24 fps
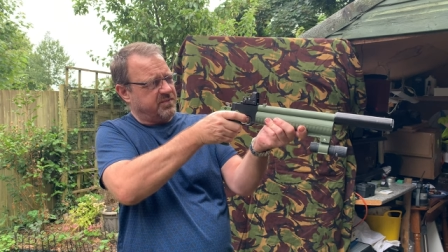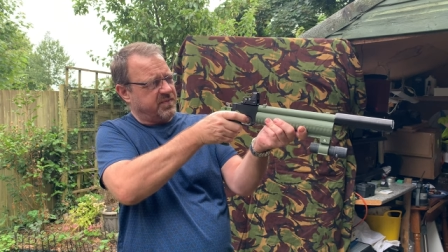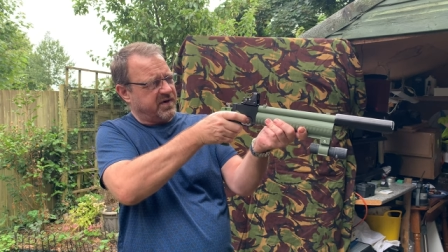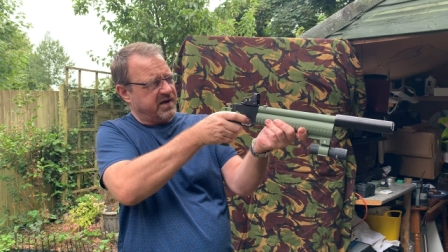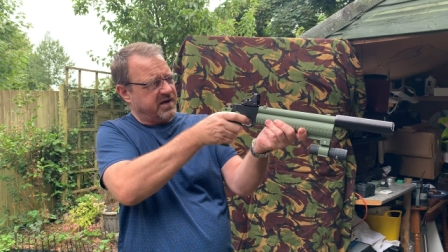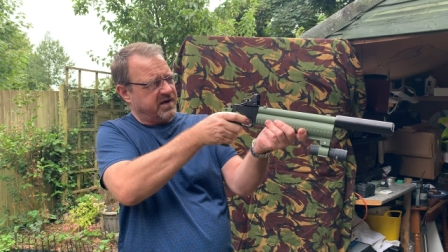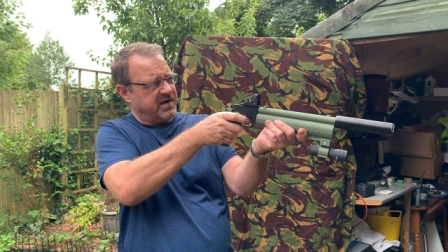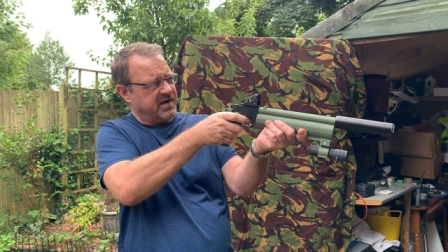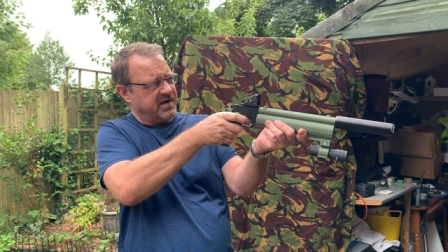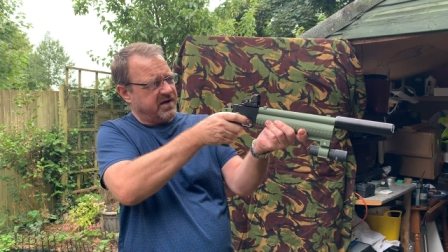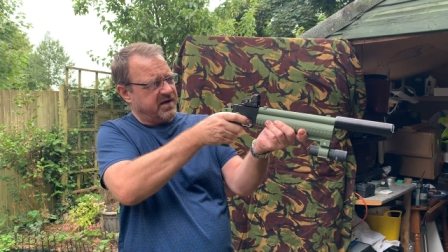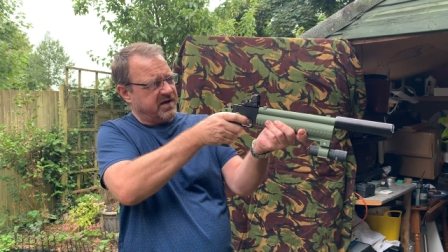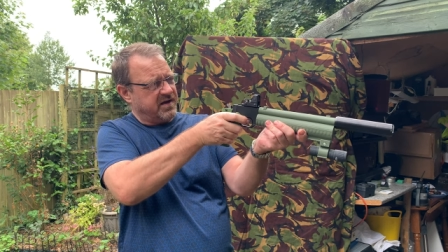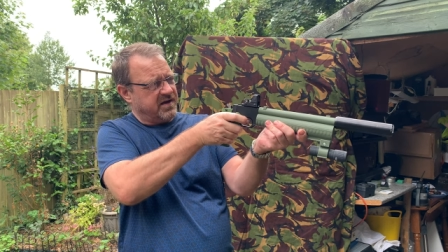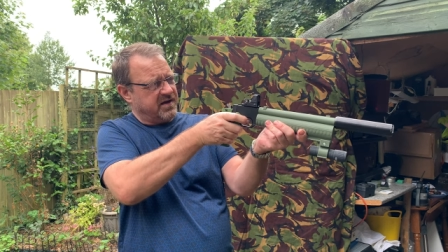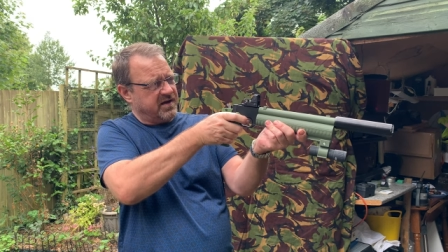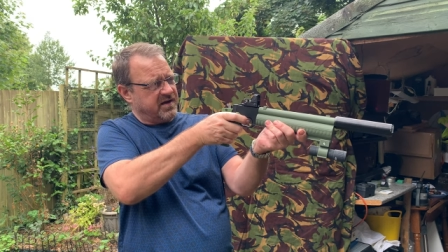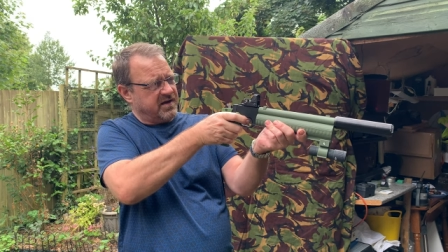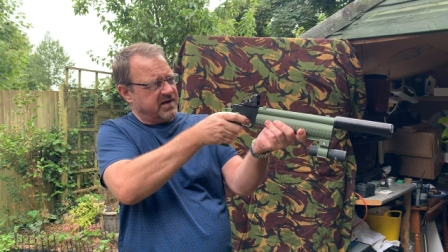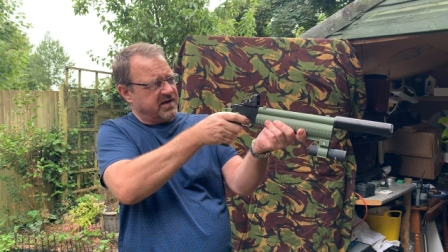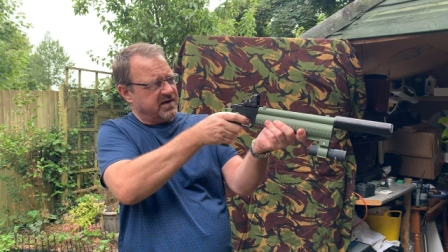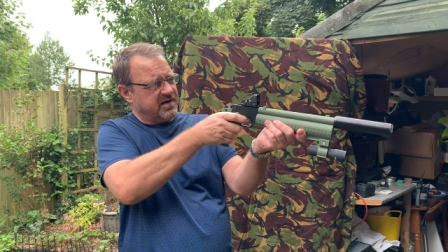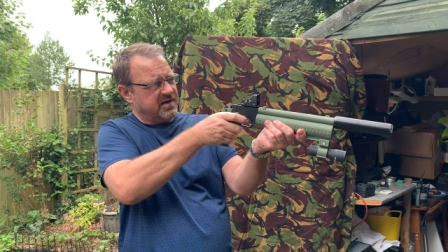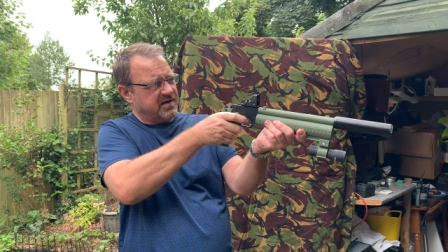but
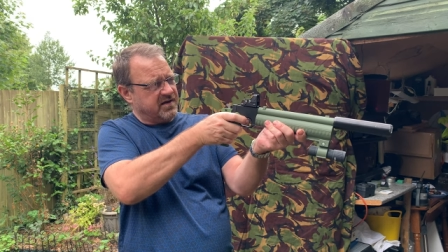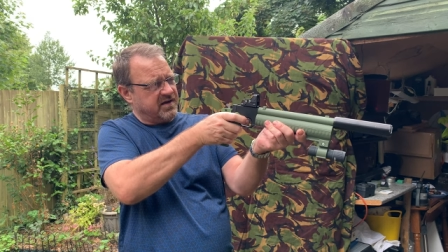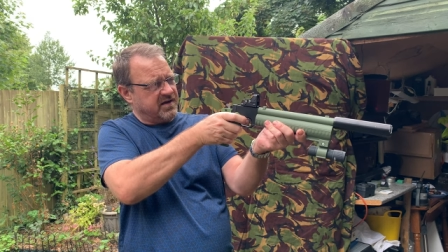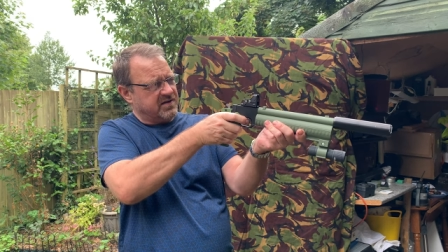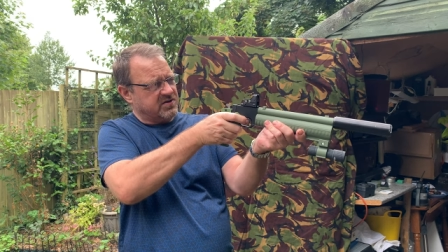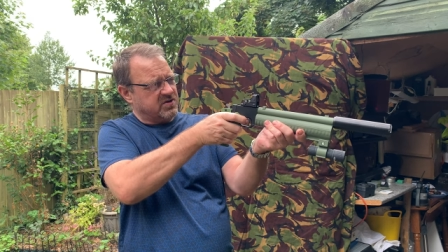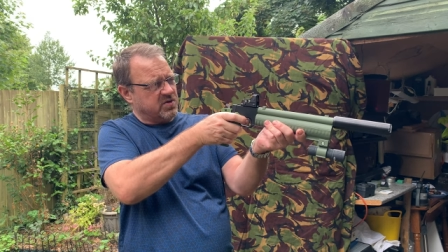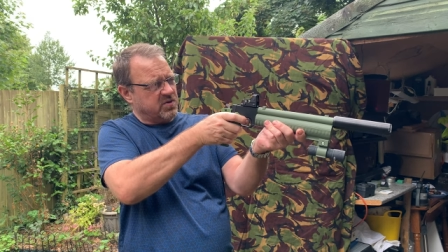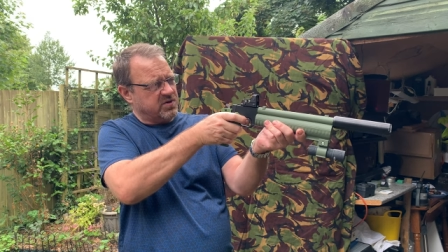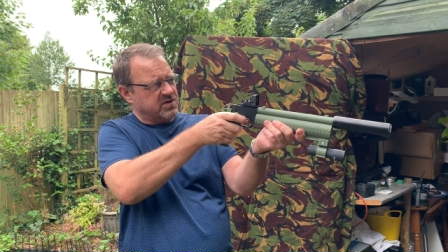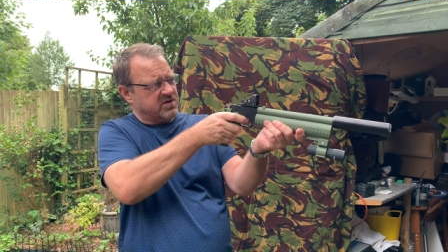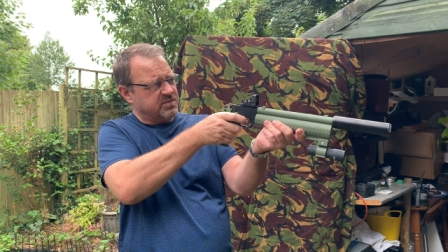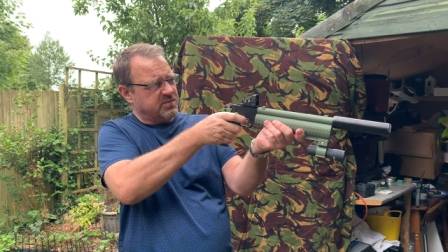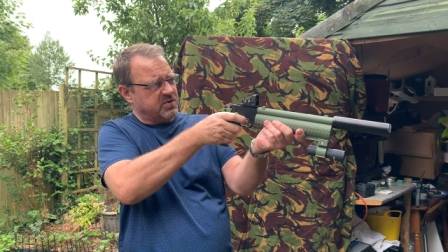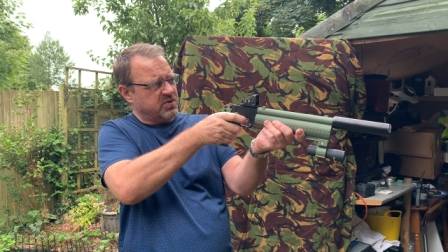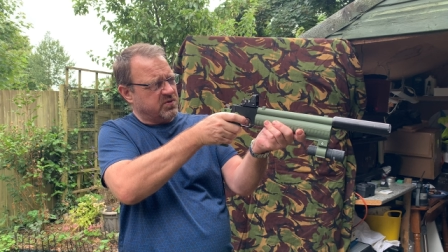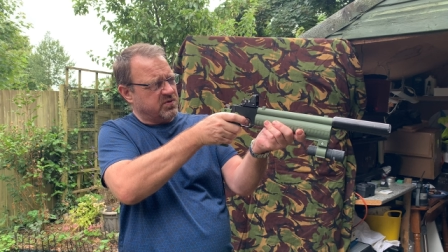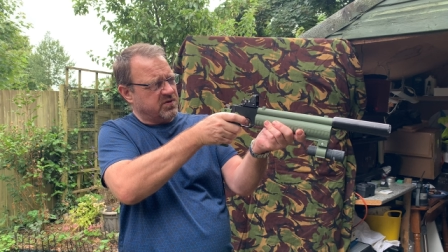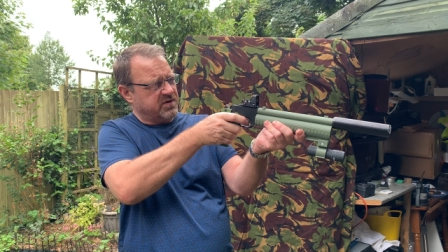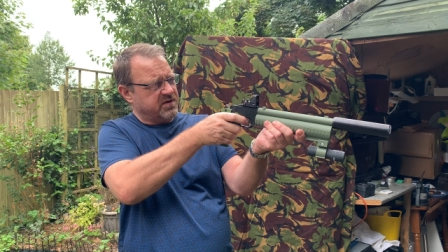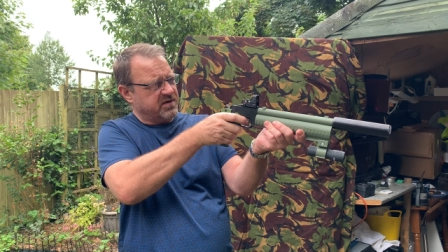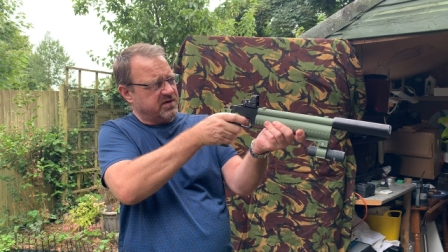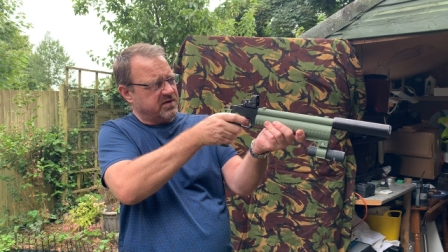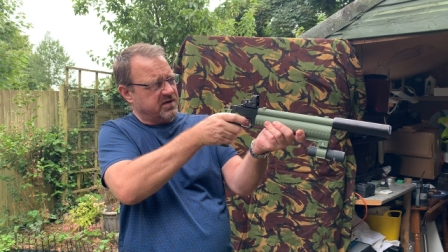it's quite
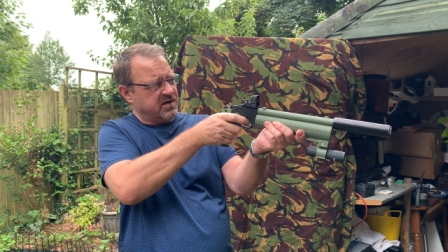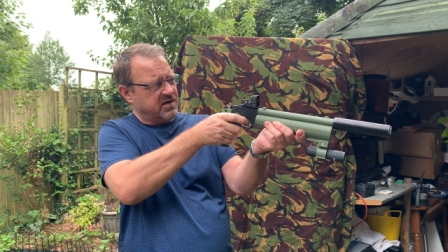small.